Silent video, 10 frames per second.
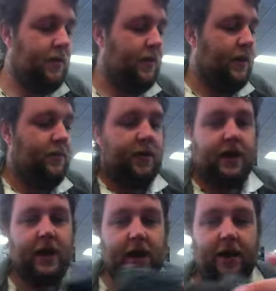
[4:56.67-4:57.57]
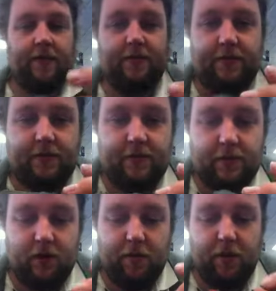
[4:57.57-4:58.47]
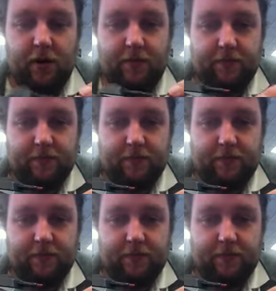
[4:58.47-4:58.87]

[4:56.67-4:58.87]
Then we have Chimera.